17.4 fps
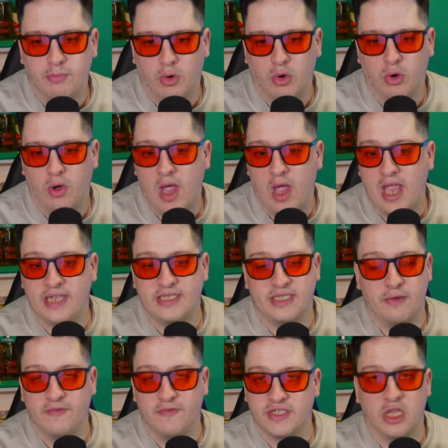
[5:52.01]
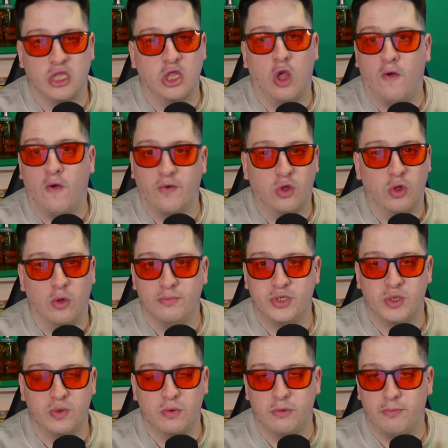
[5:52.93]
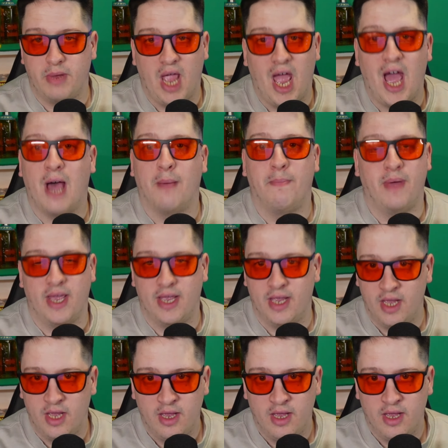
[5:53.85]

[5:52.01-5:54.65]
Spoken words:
but there is a lot of clubs who would be happy